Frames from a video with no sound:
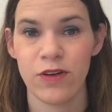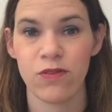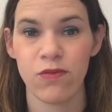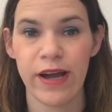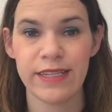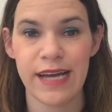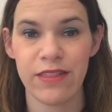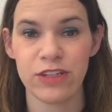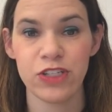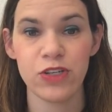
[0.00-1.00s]
Write down
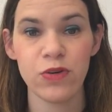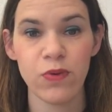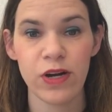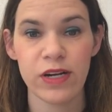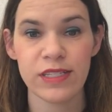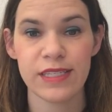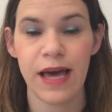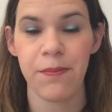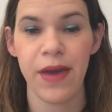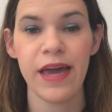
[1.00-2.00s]
the two words
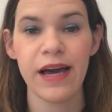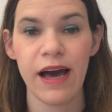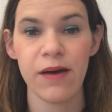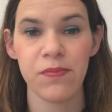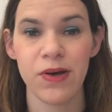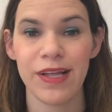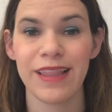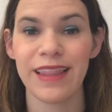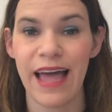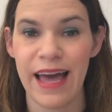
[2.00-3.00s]
that make up
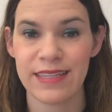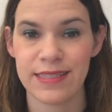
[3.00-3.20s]
let's.